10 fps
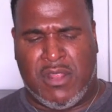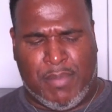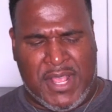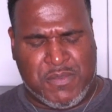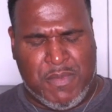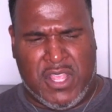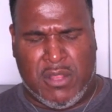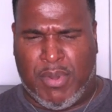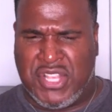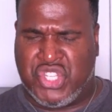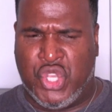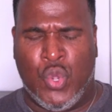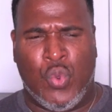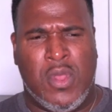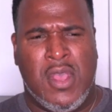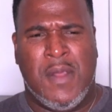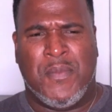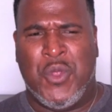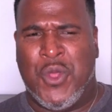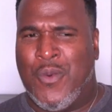to bless me, to bless you,
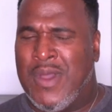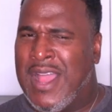you know what?